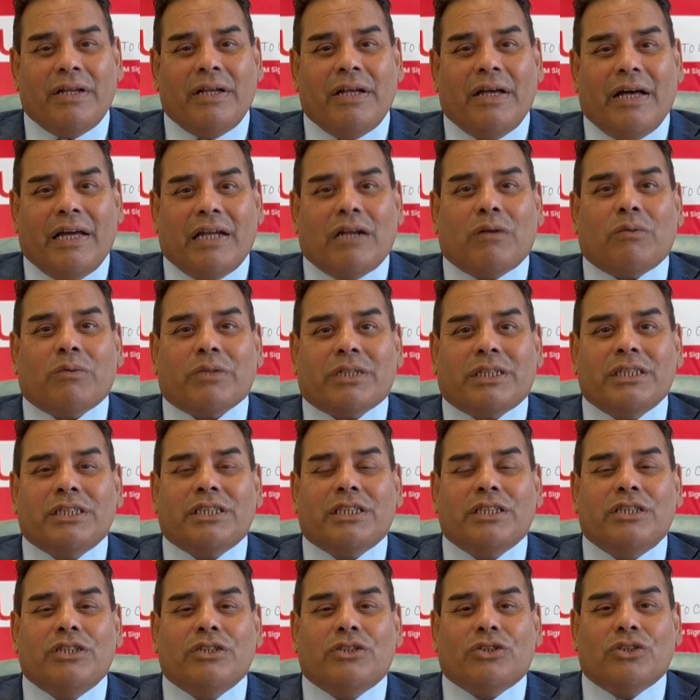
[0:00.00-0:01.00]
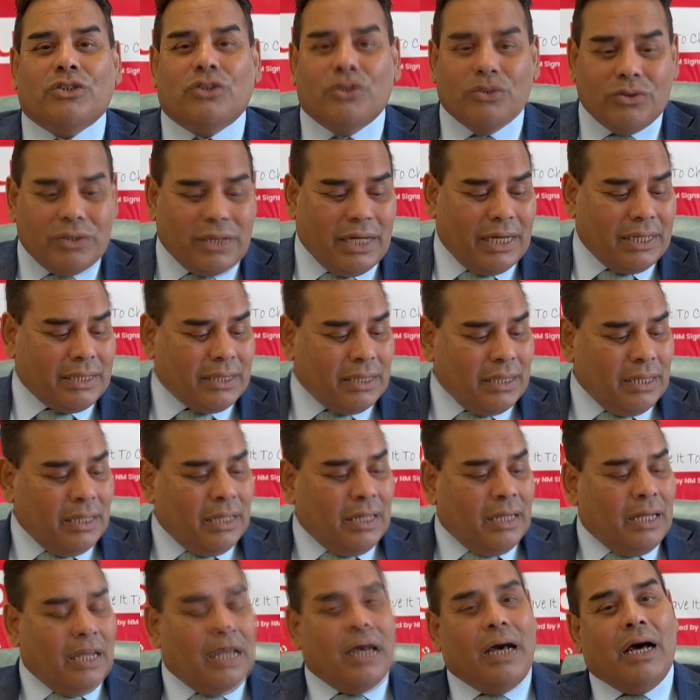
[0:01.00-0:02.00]
and I will continue to do that.
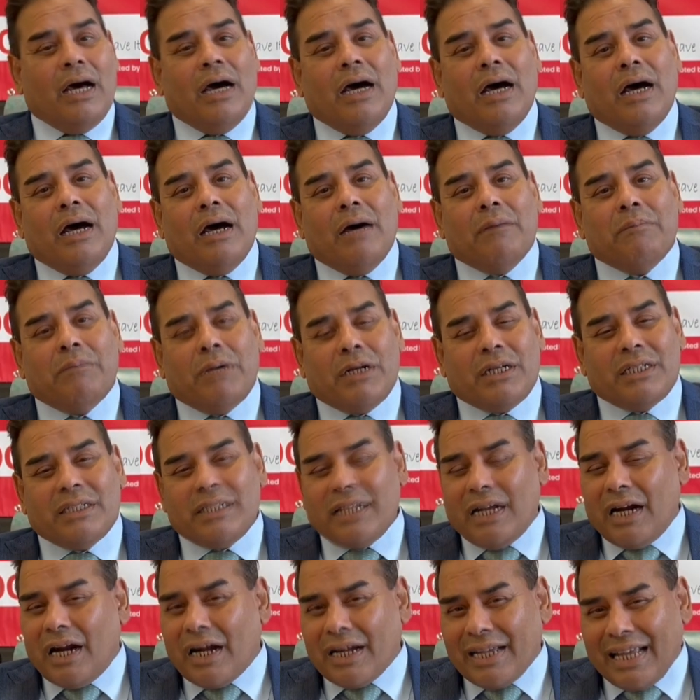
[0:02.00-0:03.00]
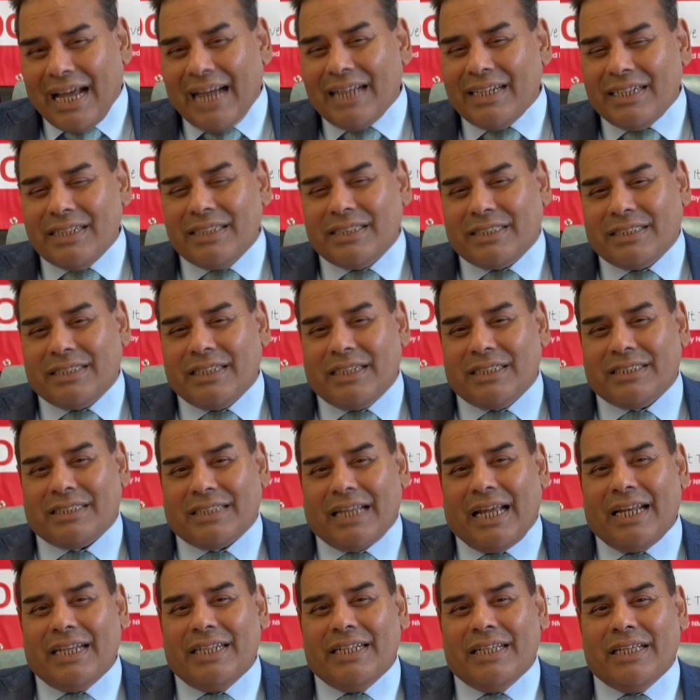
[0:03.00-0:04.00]
But there are candidates that are
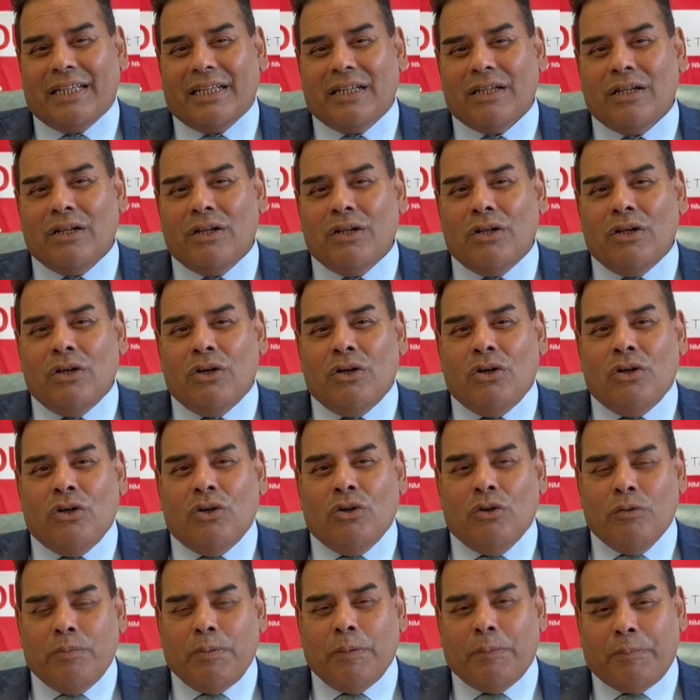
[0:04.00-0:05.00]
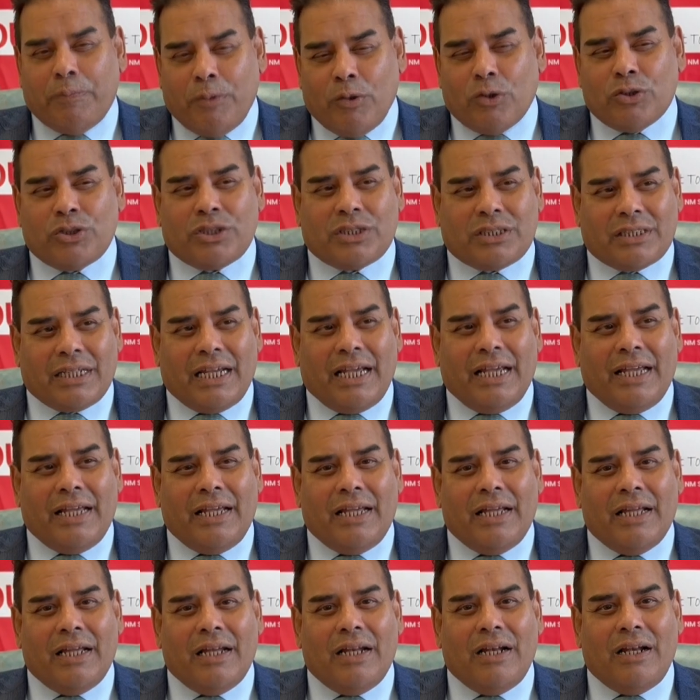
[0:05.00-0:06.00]
standing who purport to say
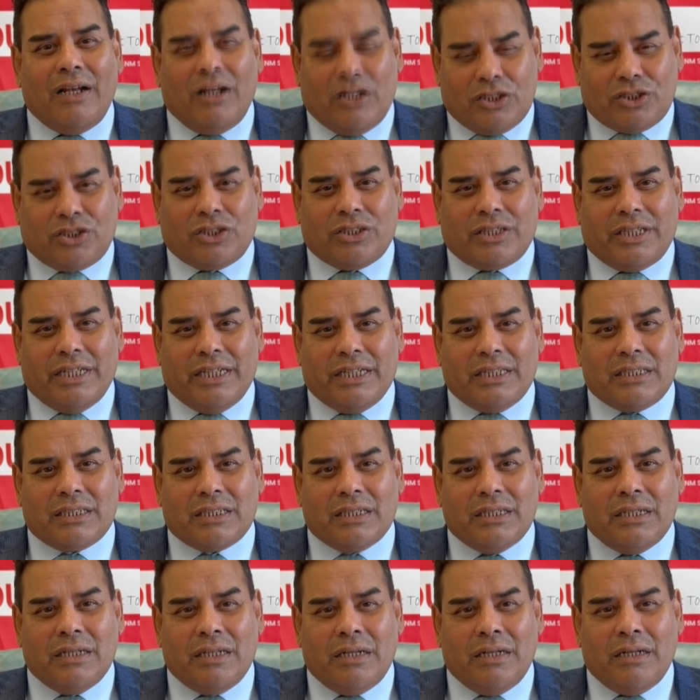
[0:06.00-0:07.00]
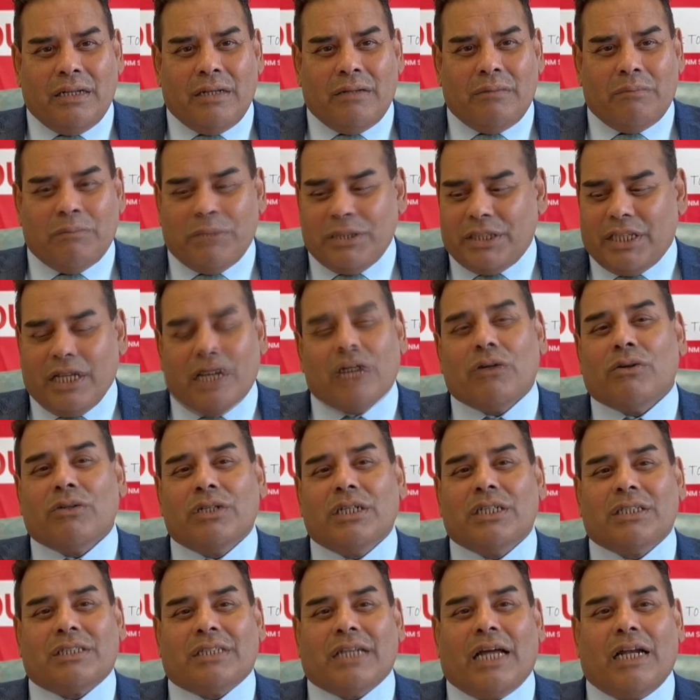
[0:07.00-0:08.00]
lots of things, but they don't
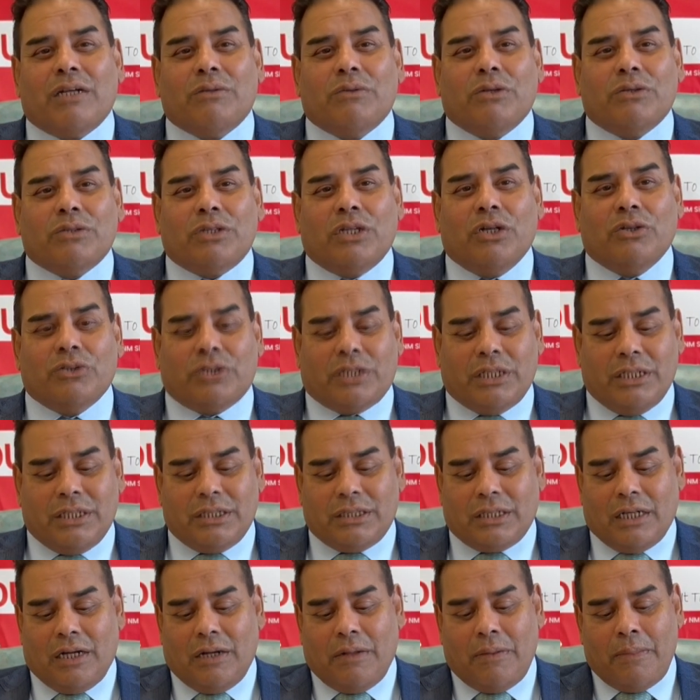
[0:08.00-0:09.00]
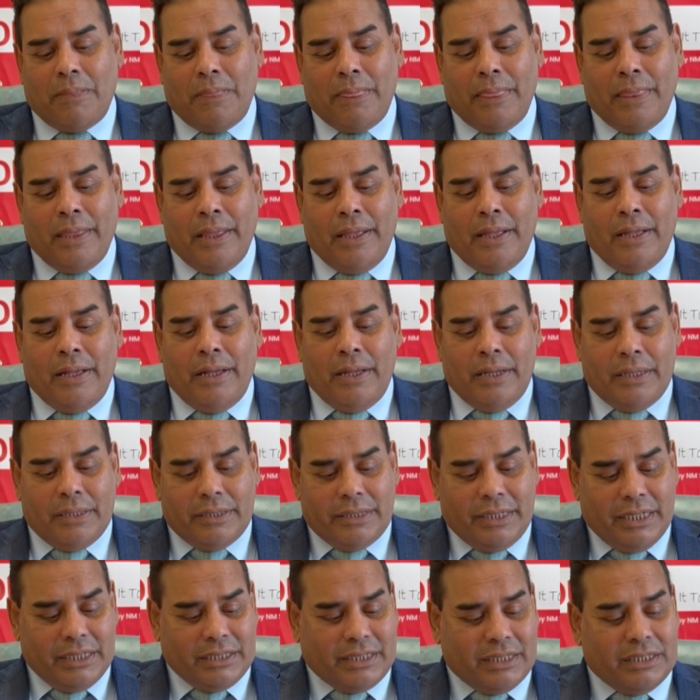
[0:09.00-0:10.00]
understand what those things are.
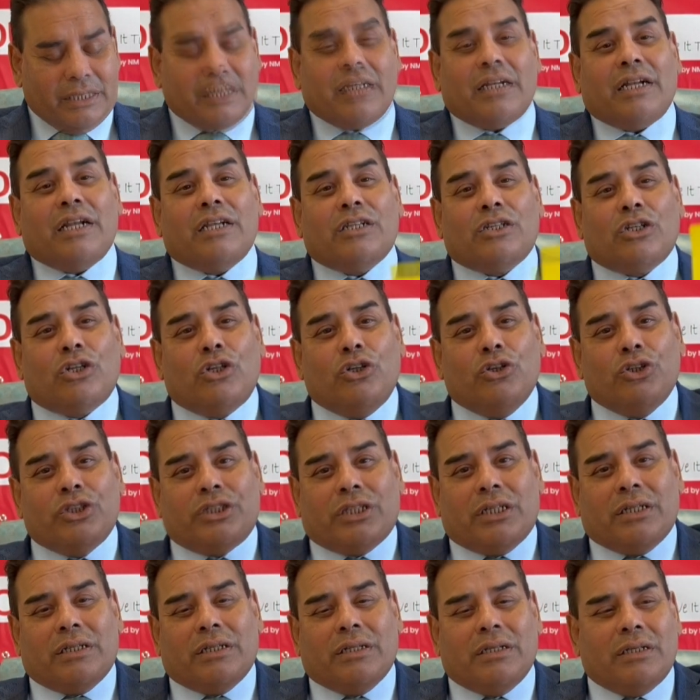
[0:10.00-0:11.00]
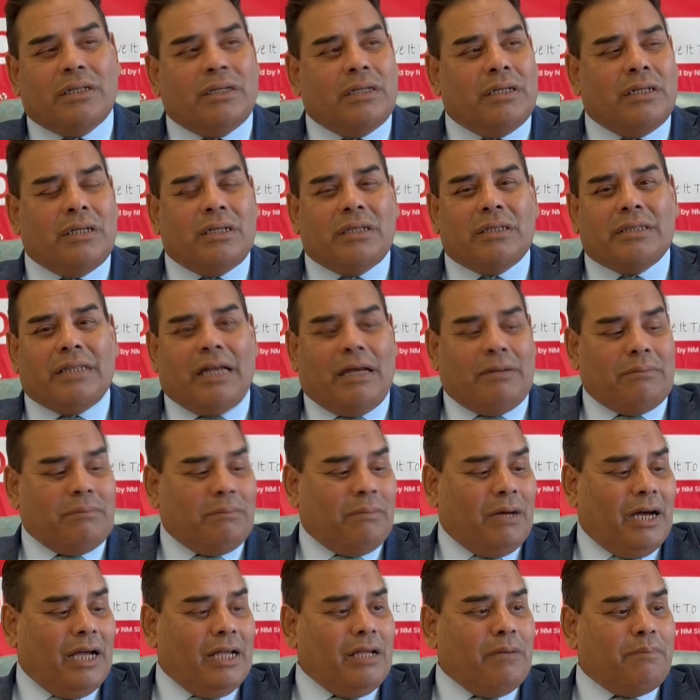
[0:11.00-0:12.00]
This is a resolution that
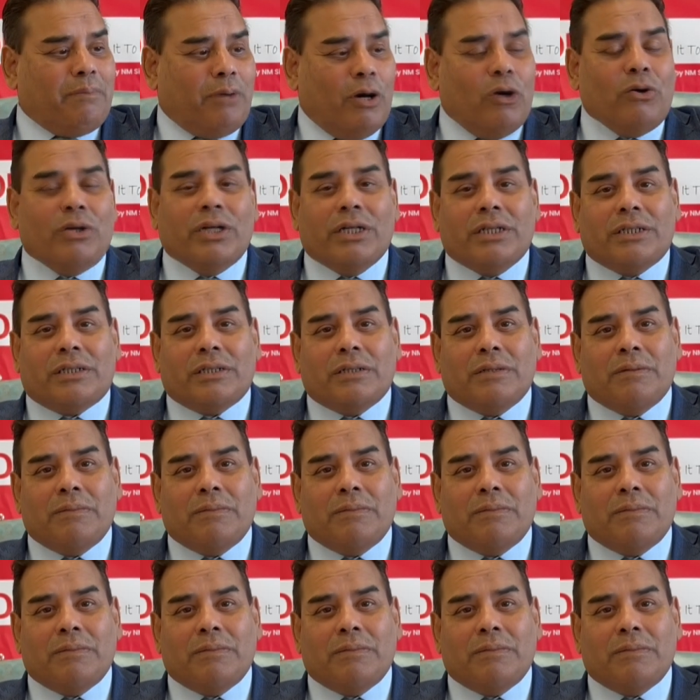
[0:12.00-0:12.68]
my opponent